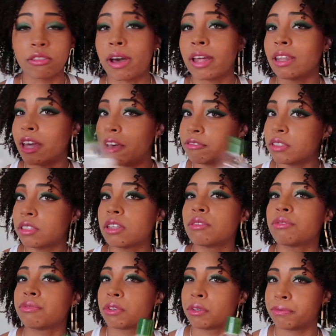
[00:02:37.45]
So I left it
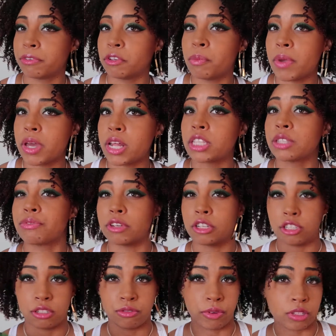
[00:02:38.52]
in for a few minutes,
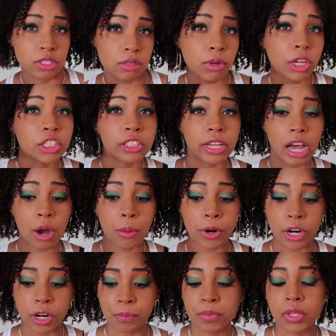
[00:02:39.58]
finished the rest of my
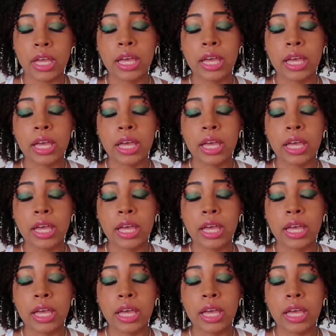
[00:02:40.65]
shower.